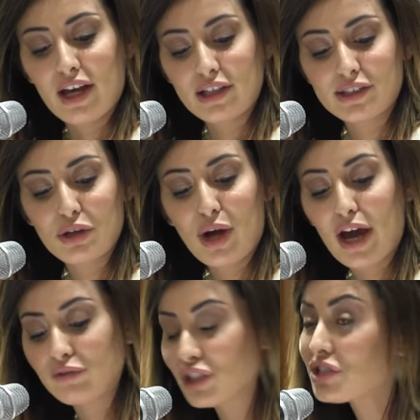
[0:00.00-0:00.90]
As you
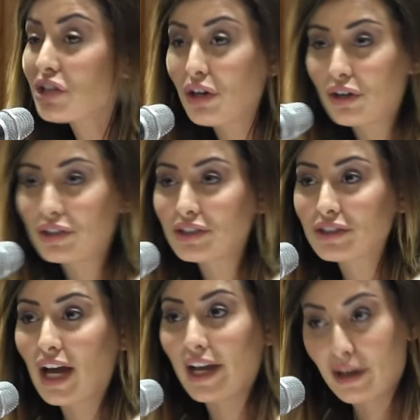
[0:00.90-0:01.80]
have just heard,
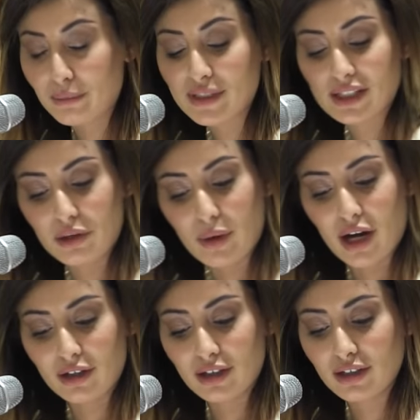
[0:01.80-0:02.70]
I am Miss
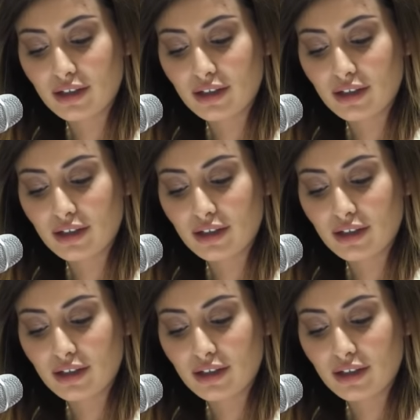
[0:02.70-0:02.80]
Iraq,